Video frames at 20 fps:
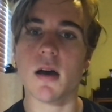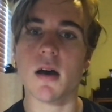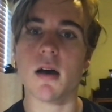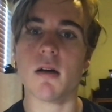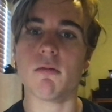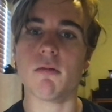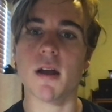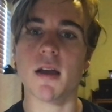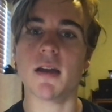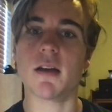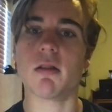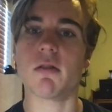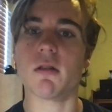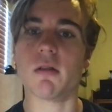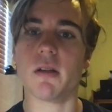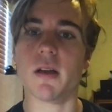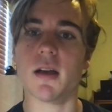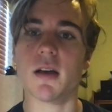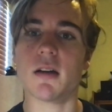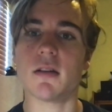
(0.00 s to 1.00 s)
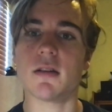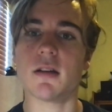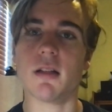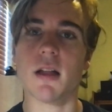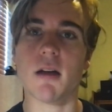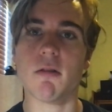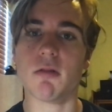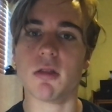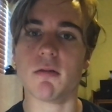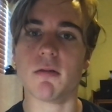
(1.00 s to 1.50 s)
regularly until I
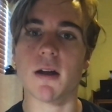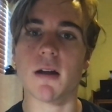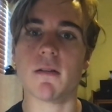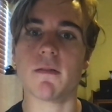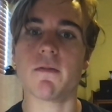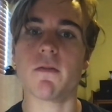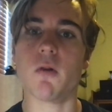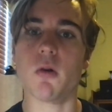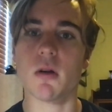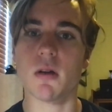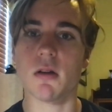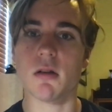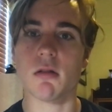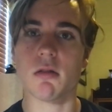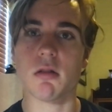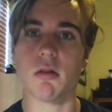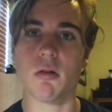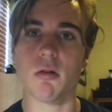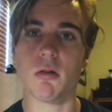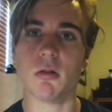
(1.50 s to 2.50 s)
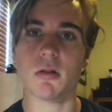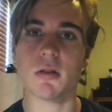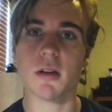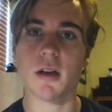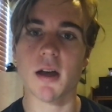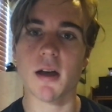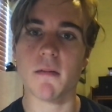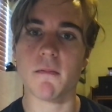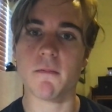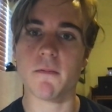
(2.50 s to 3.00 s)
was around 4 years old.
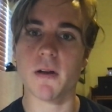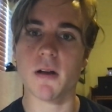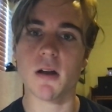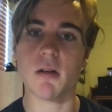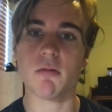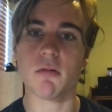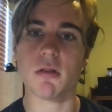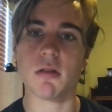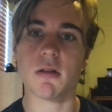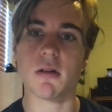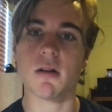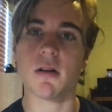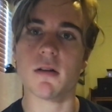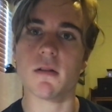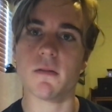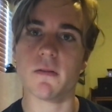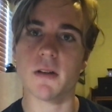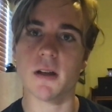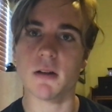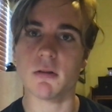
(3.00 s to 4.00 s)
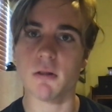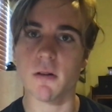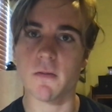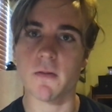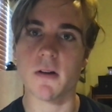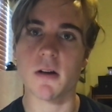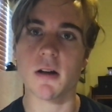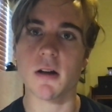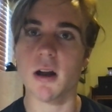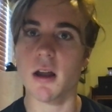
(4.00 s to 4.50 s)
I'm very reserved,
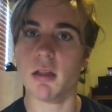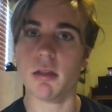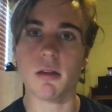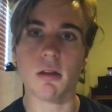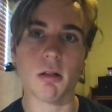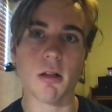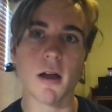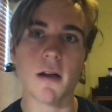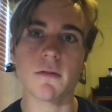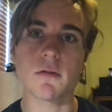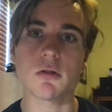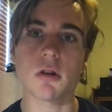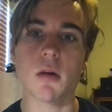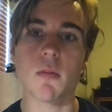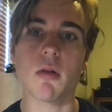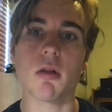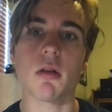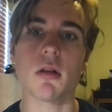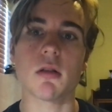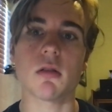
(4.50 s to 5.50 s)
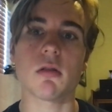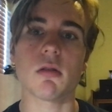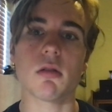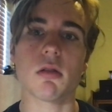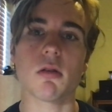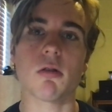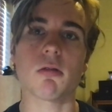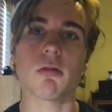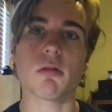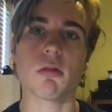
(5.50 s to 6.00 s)
introverted. I still have trouble in
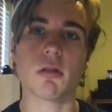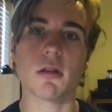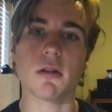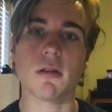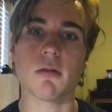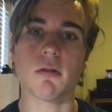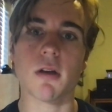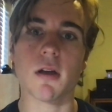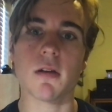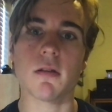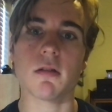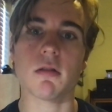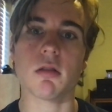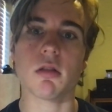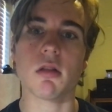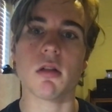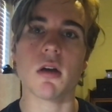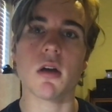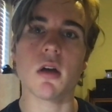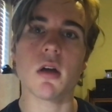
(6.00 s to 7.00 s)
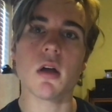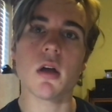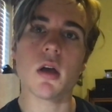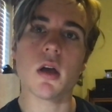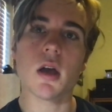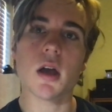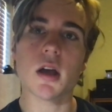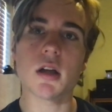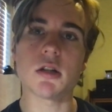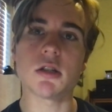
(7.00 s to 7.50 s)
social situations.
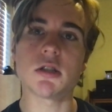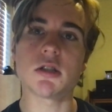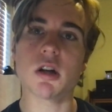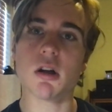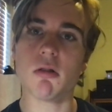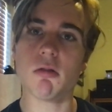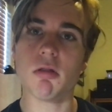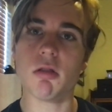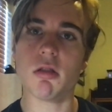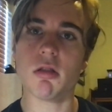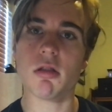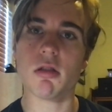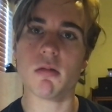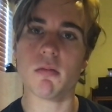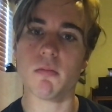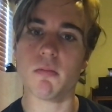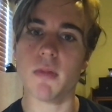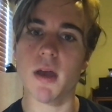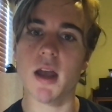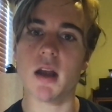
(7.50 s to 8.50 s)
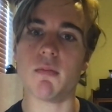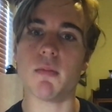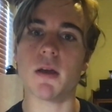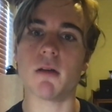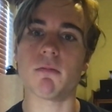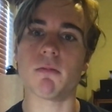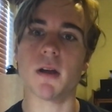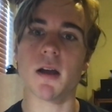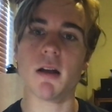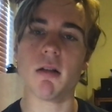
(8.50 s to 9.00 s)
And Jones made me
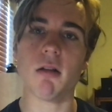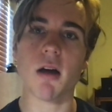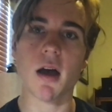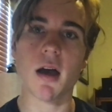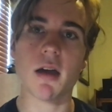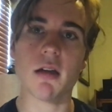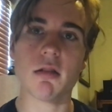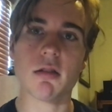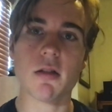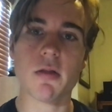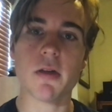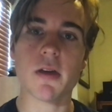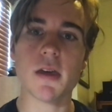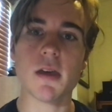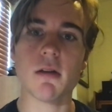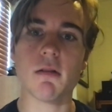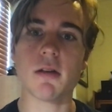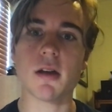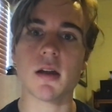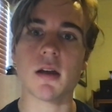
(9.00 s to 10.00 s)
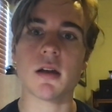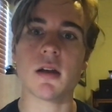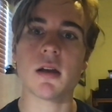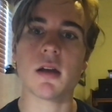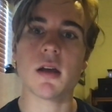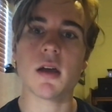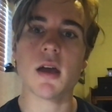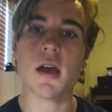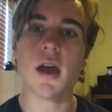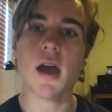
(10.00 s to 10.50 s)
realize that you can
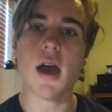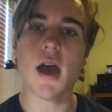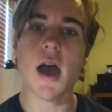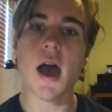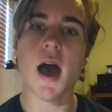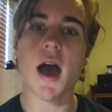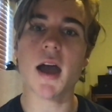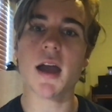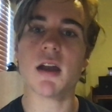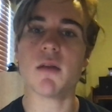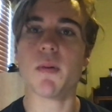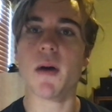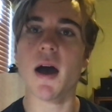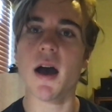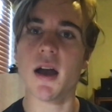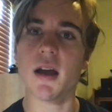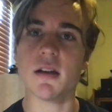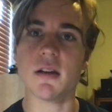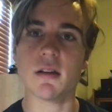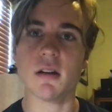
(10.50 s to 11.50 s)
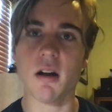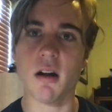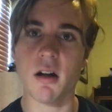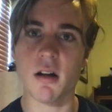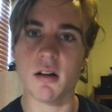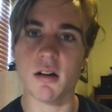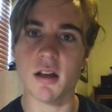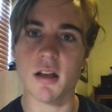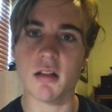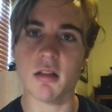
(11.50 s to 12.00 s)
hide behind your
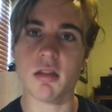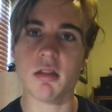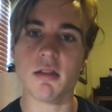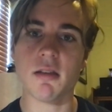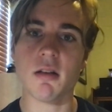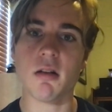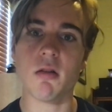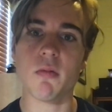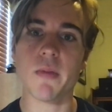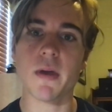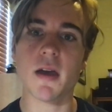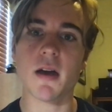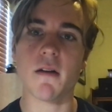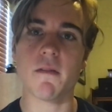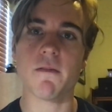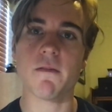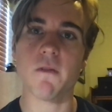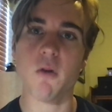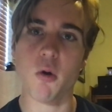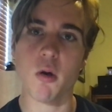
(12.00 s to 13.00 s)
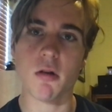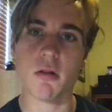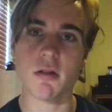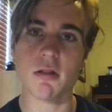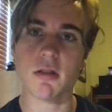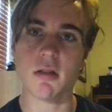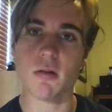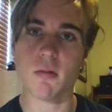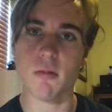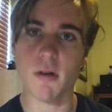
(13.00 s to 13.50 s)
art and still be a
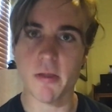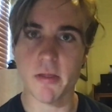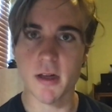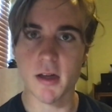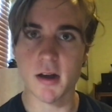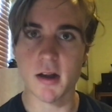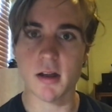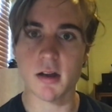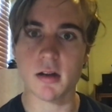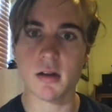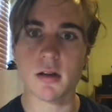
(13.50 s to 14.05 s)
force within it.